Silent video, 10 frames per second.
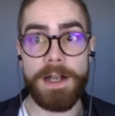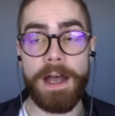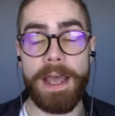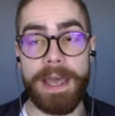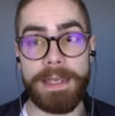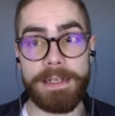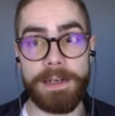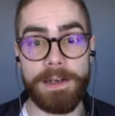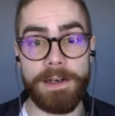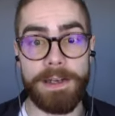and
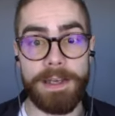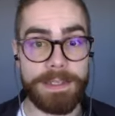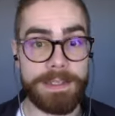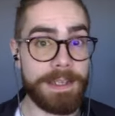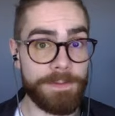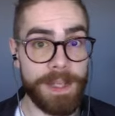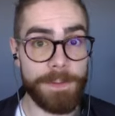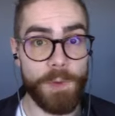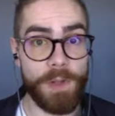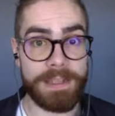it's
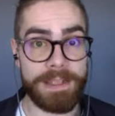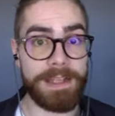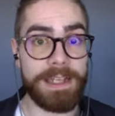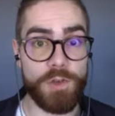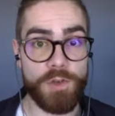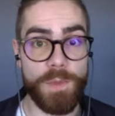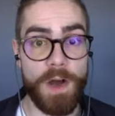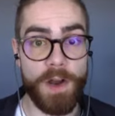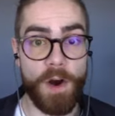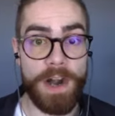available at
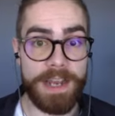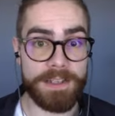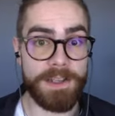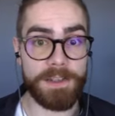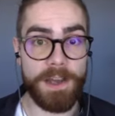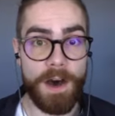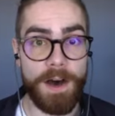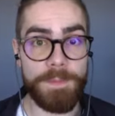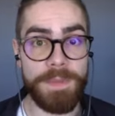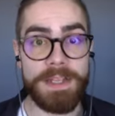
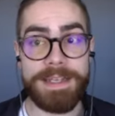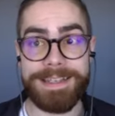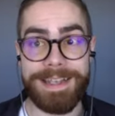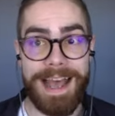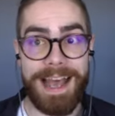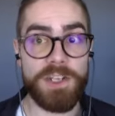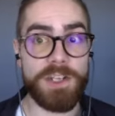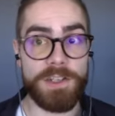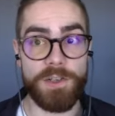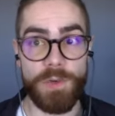
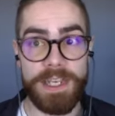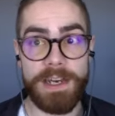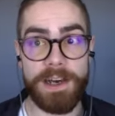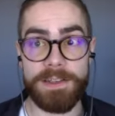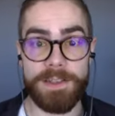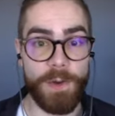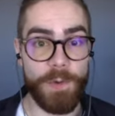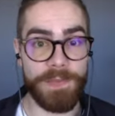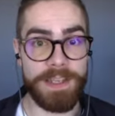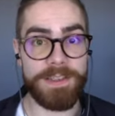electrosmogrx.com/Sarika. So
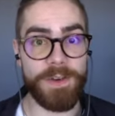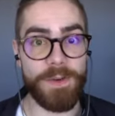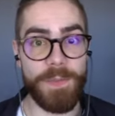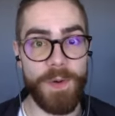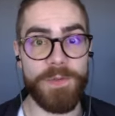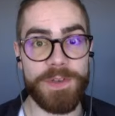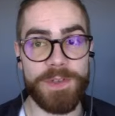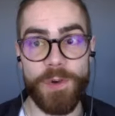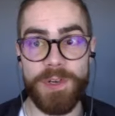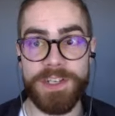these are both
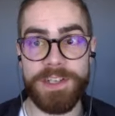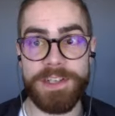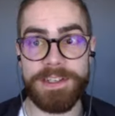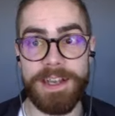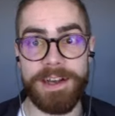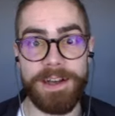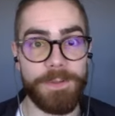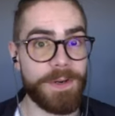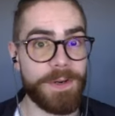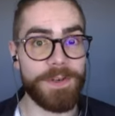resources.
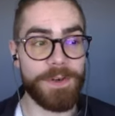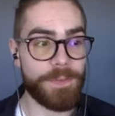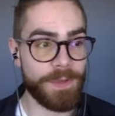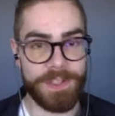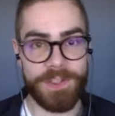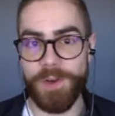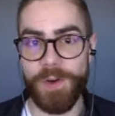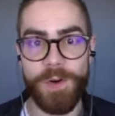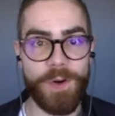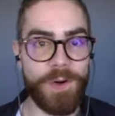Whether you're a
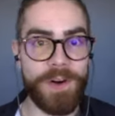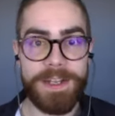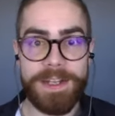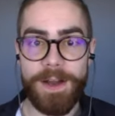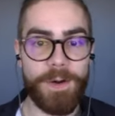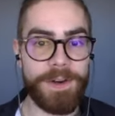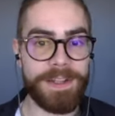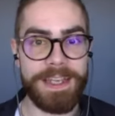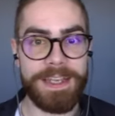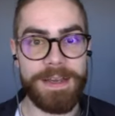practitioner or
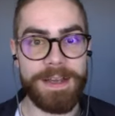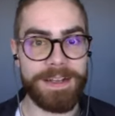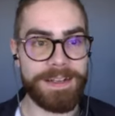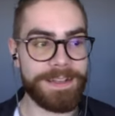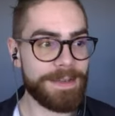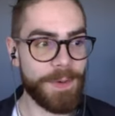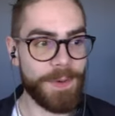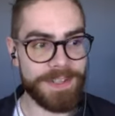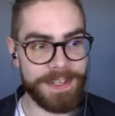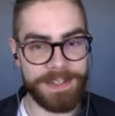lay
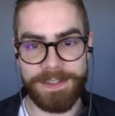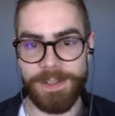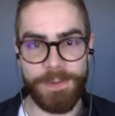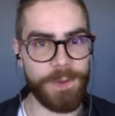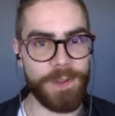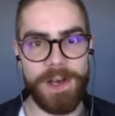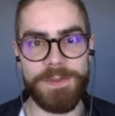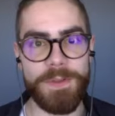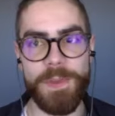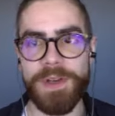person, you will love
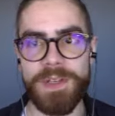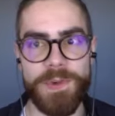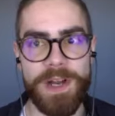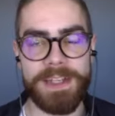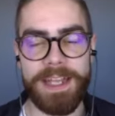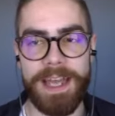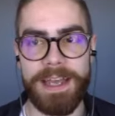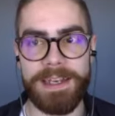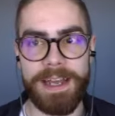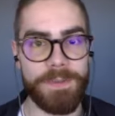the book as well.
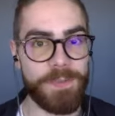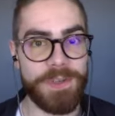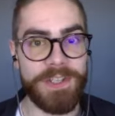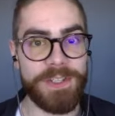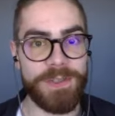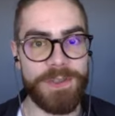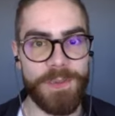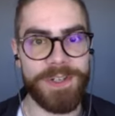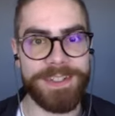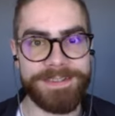And I appreciate your support.